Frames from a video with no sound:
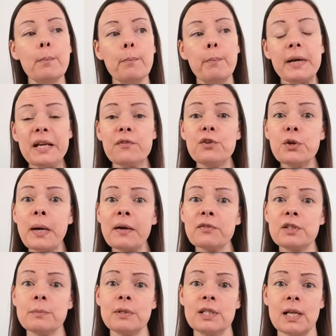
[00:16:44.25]
But if you have
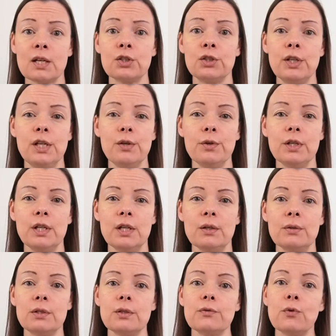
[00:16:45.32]
some stash that you can
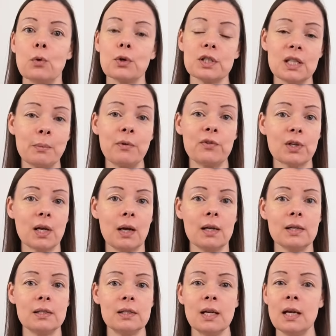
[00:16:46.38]
use for some of the
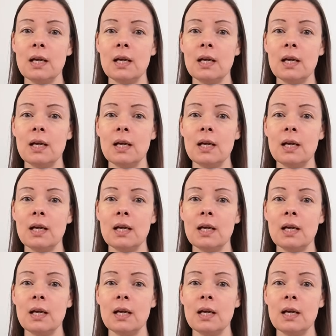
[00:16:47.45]
colours,